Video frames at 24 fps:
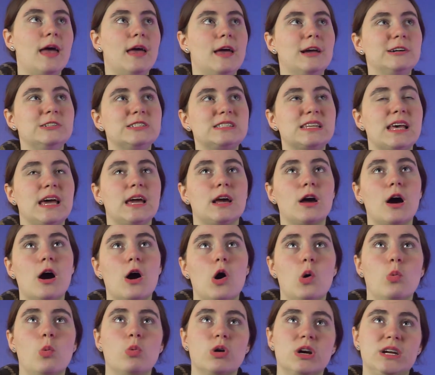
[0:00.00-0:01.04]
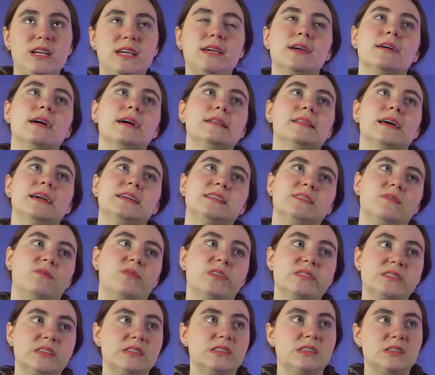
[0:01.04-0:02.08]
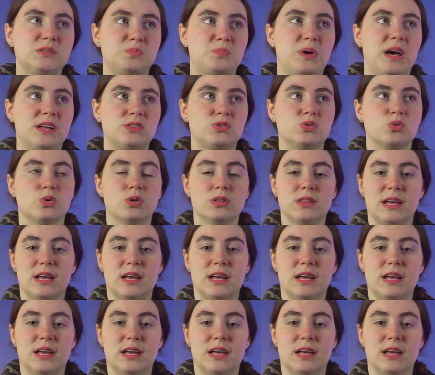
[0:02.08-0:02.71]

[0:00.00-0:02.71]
It was like, oh, we're here. I like to visit this pet store.